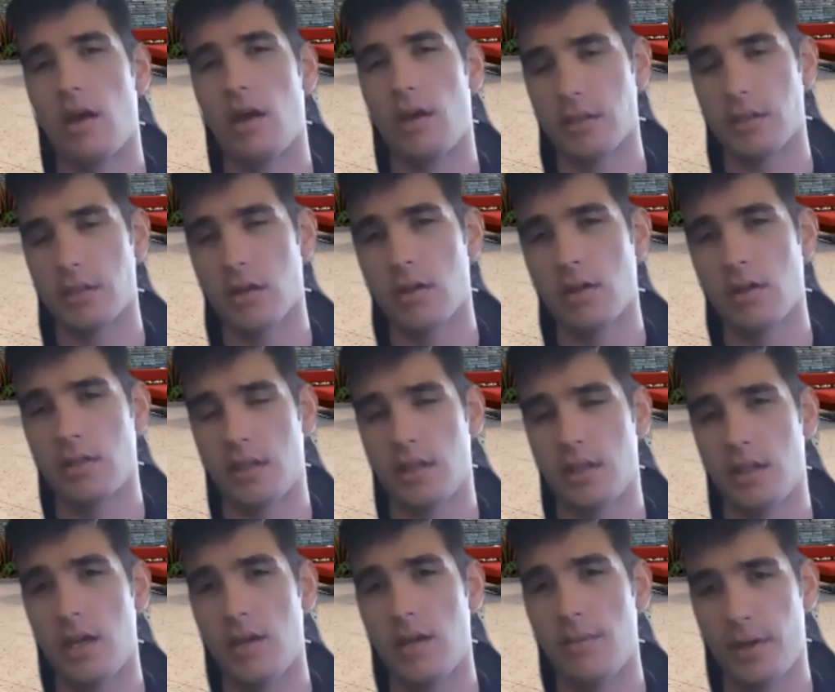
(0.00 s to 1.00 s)
As long as
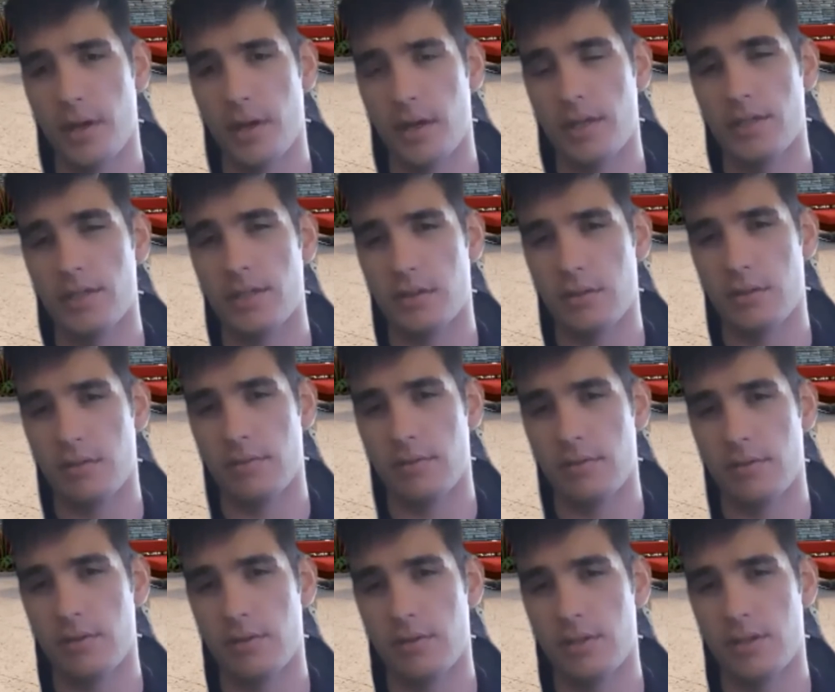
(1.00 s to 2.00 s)
the API
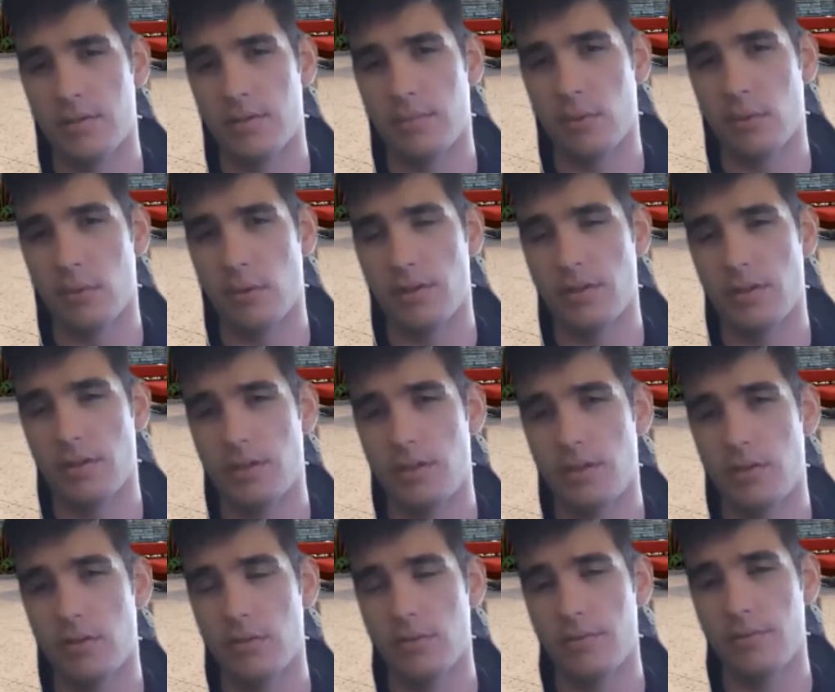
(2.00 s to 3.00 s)
server supports
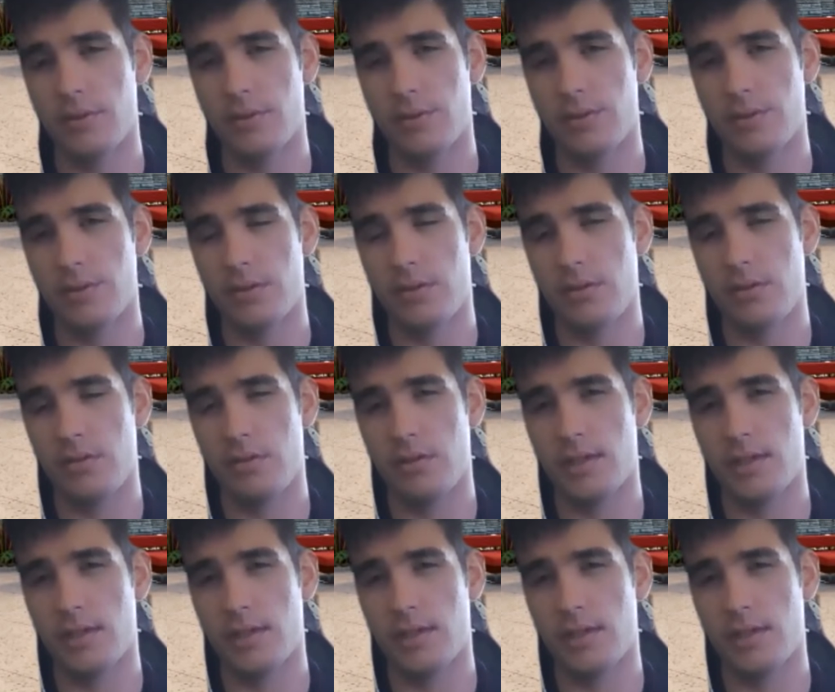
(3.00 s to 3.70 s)
the old version,